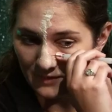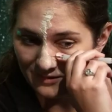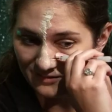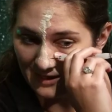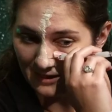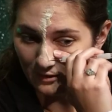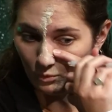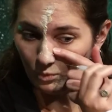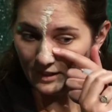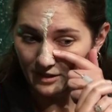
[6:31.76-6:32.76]
is that
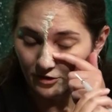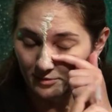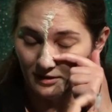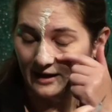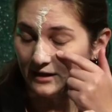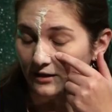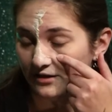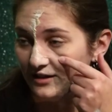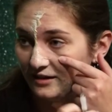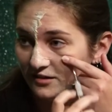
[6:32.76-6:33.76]
when you're applying
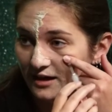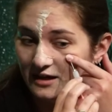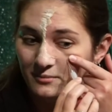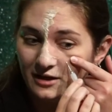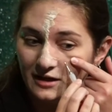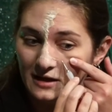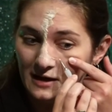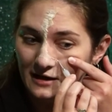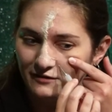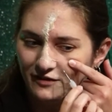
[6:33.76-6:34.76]
latex to anybody,
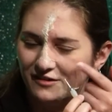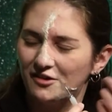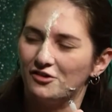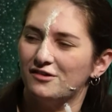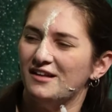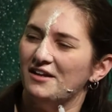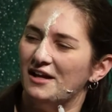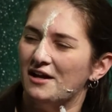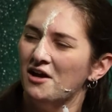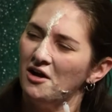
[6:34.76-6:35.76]
if they start to say,
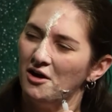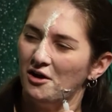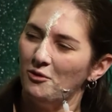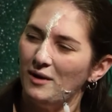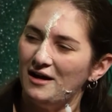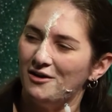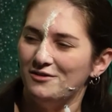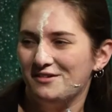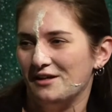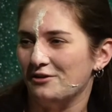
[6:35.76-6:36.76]
like, oh wow,
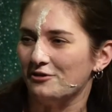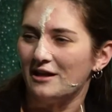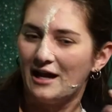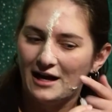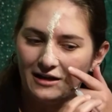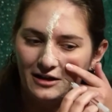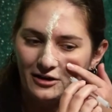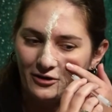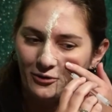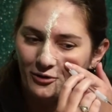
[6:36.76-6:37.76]
it's getting really hot in
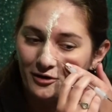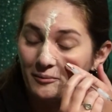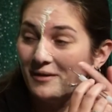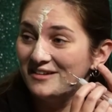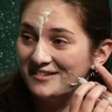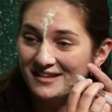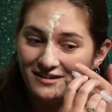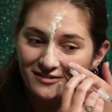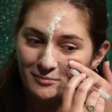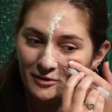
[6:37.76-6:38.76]
here, or my skin
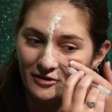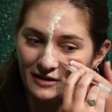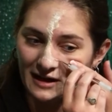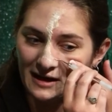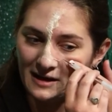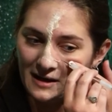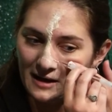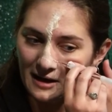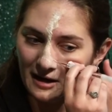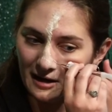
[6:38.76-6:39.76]
is burning.
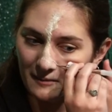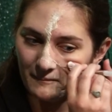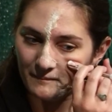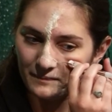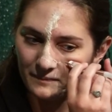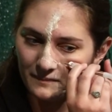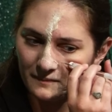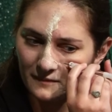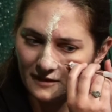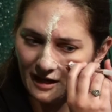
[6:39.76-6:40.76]
Um,
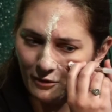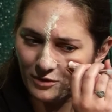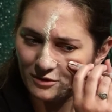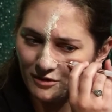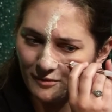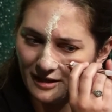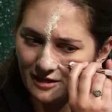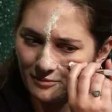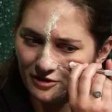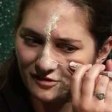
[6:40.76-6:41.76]
I worked with a
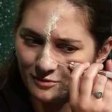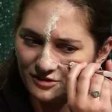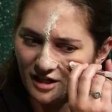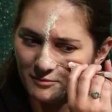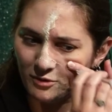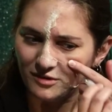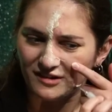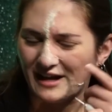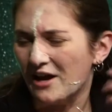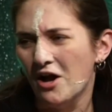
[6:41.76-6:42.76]
makeup artist one time who was
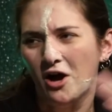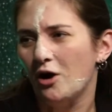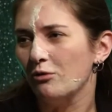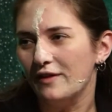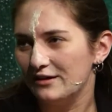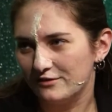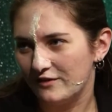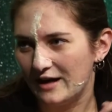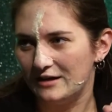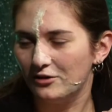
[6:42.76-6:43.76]
like, oh, that's
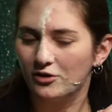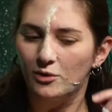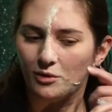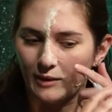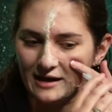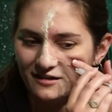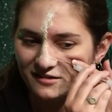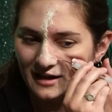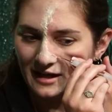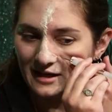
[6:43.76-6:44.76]
fine, it'll go away in a
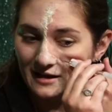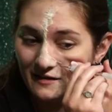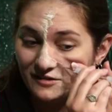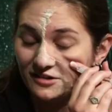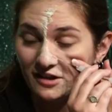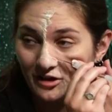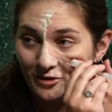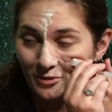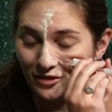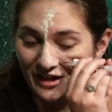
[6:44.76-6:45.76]
second. And that's a
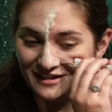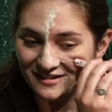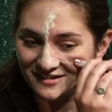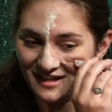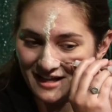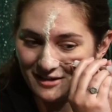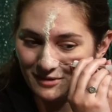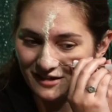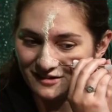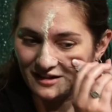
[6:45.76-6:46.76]
terrible thing to say
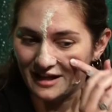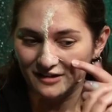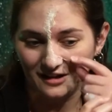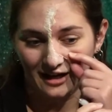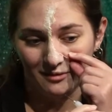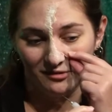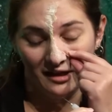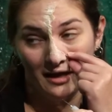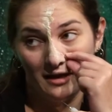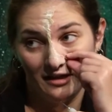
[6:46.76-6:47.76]
because a lot of times
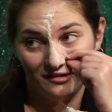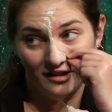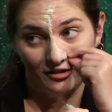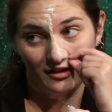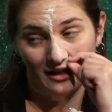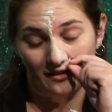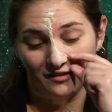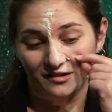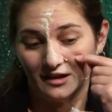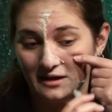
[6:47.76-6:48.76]
it's irritating the
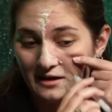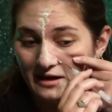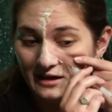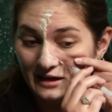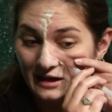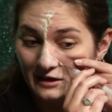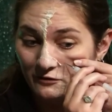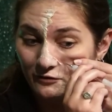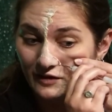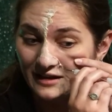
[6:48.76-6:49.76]
skin and it can get
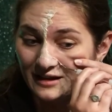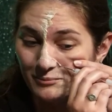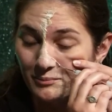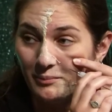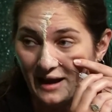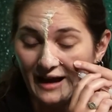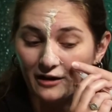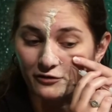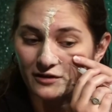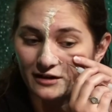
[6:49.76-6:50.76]
really
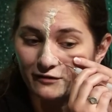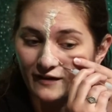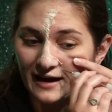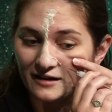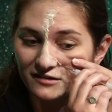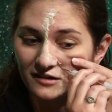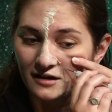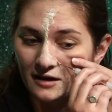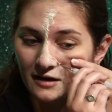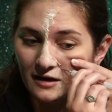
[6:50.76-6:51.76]
bad really fast.
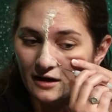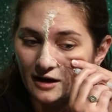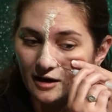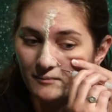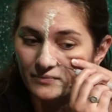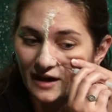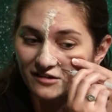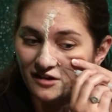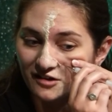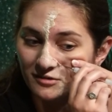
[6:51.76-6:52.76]
Um, I
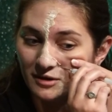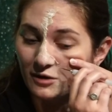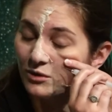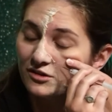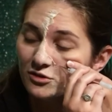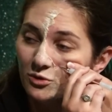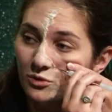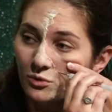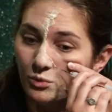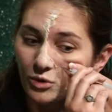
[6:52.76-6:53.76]
saw somebody once
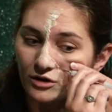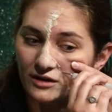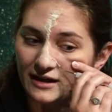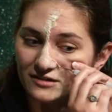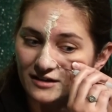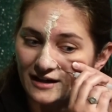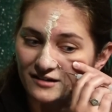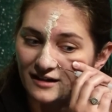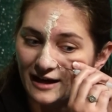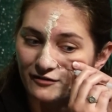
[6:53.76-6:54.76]
who wore
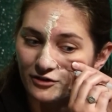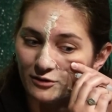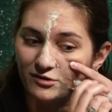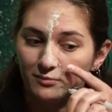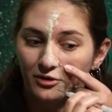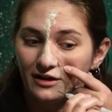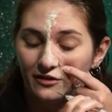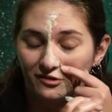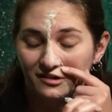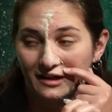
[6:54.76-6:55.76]
latex after it was burning
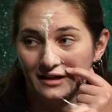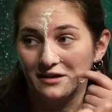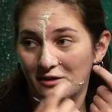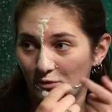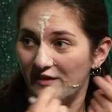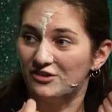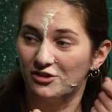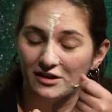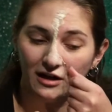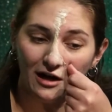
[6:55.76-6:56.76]
their skin, and when they
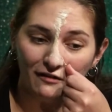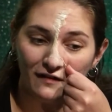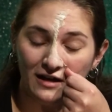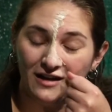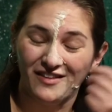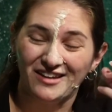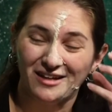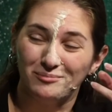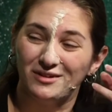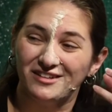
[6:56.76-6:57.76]
took it off, they had
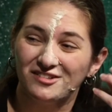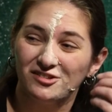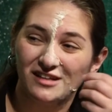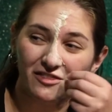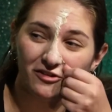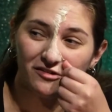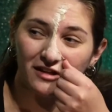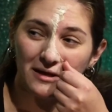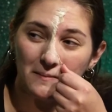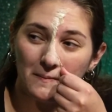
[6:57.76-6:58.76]
like blisters on their
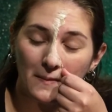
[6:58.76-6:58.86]
skin.